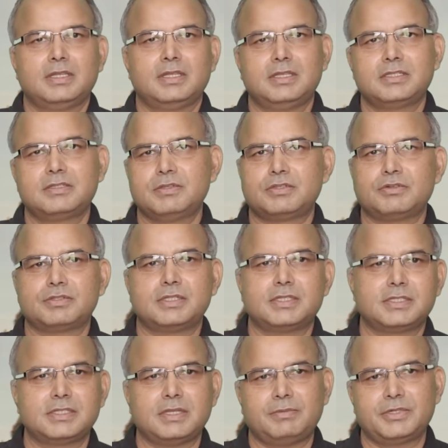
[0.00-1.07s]
the civil services
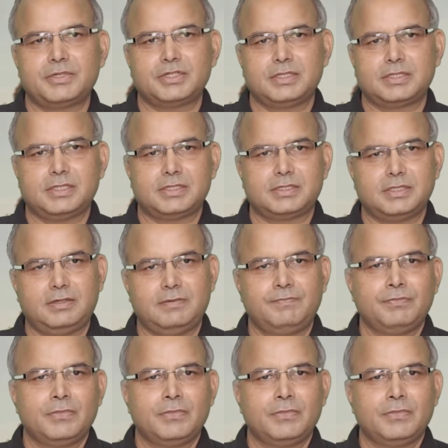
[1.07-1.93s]
examination is concerned.